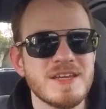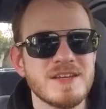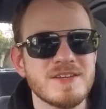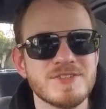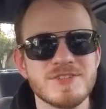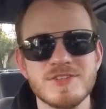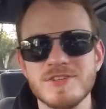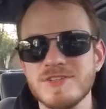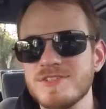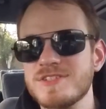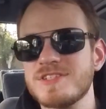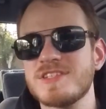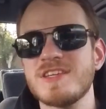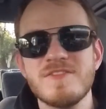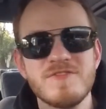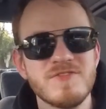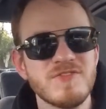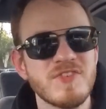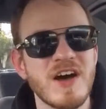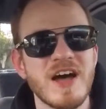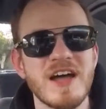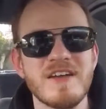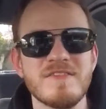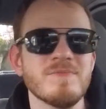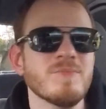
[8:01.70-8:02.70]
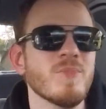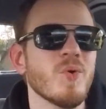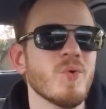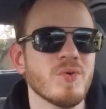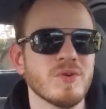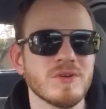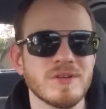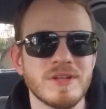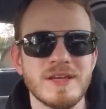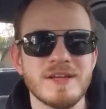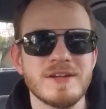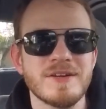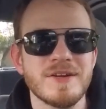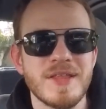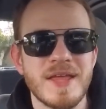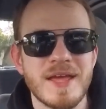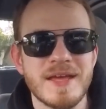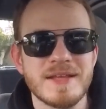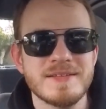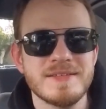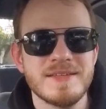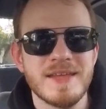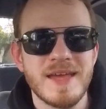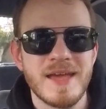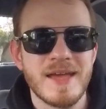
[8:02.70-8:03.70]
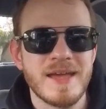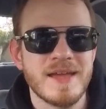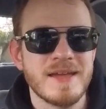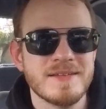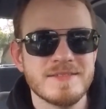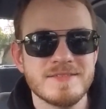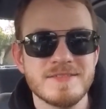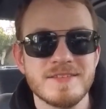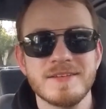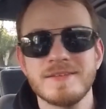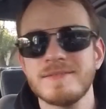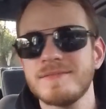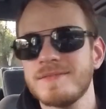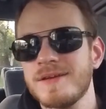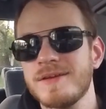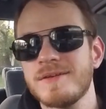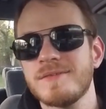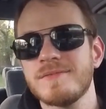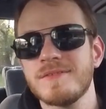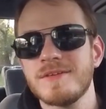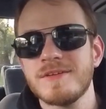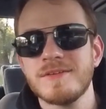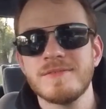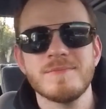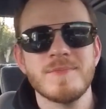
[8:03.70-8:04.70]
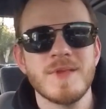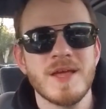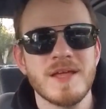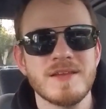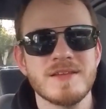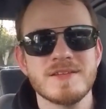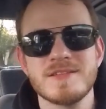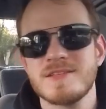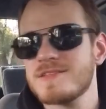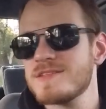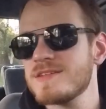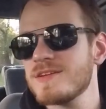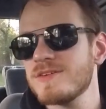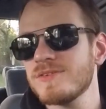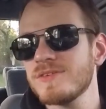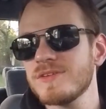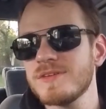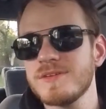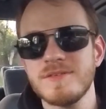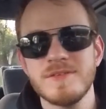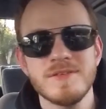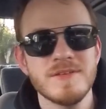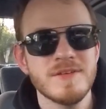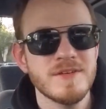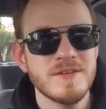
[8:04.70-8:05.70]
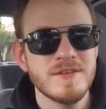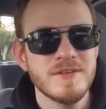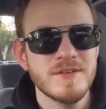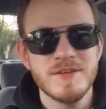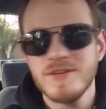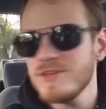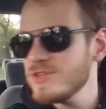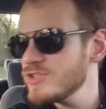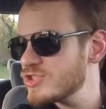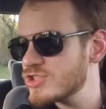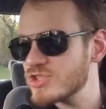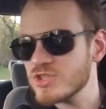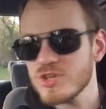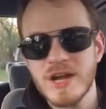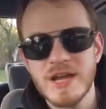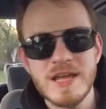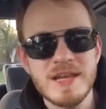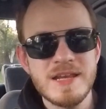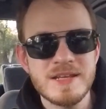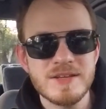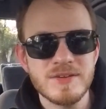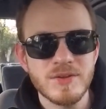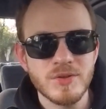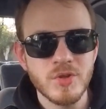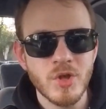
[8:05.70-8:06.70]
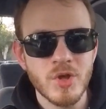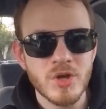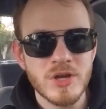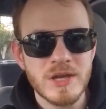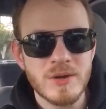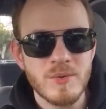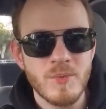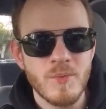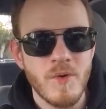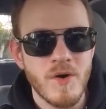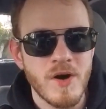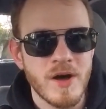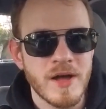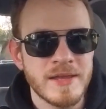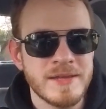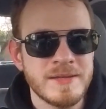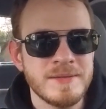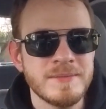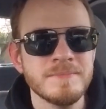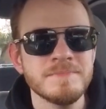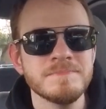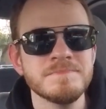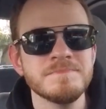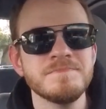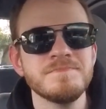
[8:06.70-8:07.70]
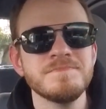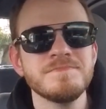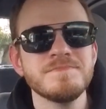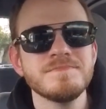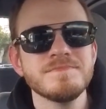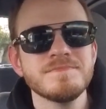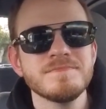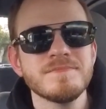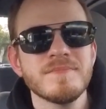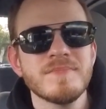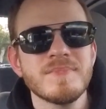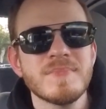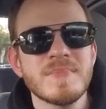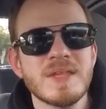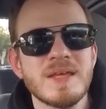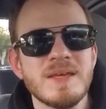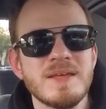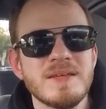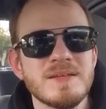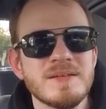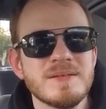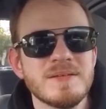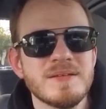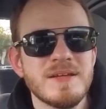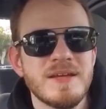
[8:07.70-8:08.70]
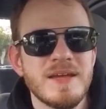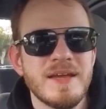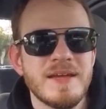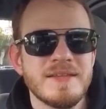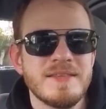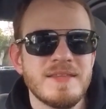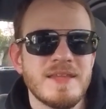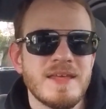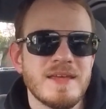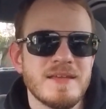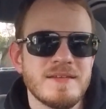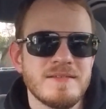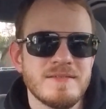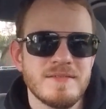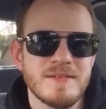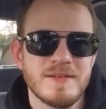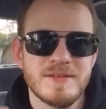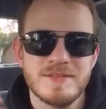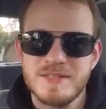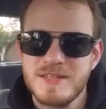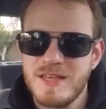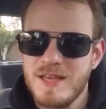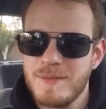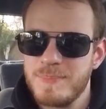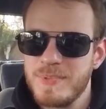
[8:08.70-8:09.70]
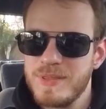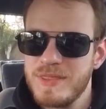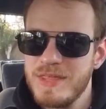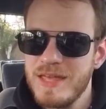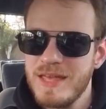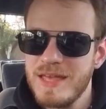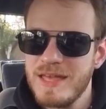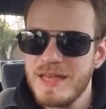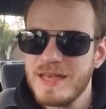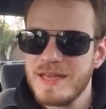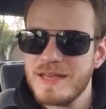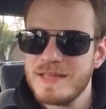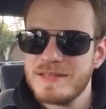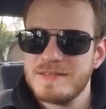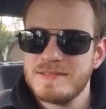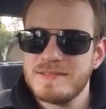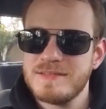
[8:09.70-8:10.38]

because you're going to see 5 more later that day. It's like, well, I'm not necessarily straining to look at one. And then, on top of that,